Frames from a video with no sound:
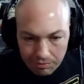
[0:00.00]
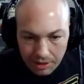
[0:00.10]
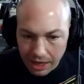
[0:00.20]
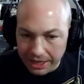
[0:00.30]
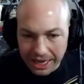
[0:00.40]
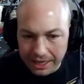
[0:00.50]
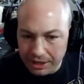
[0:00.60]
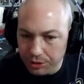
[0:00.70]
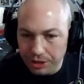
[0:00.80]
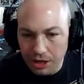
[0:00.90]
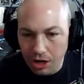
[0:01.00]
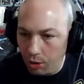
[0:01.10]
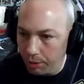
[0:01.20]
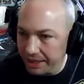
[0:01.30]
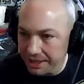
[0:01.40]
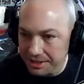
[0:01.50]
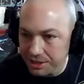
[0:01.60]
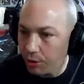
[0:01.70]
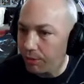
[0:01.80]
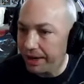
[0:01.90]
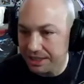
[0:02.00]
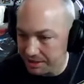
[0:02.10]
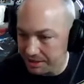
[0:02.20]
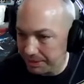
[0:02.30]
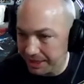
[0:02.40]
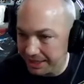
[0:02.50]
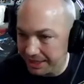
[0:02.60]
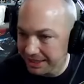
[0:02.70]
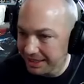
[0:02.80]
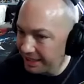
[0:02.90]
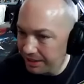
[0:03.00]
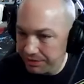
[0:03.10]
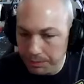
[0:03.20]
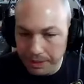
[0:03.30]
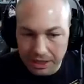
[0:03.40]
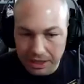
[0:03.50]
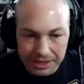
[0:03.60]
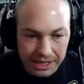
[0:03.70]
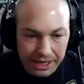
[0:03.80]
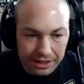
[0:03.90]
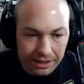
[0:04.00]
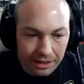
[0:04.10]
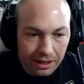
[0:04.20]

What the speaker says: Again, you can always correct something if you make a mistake.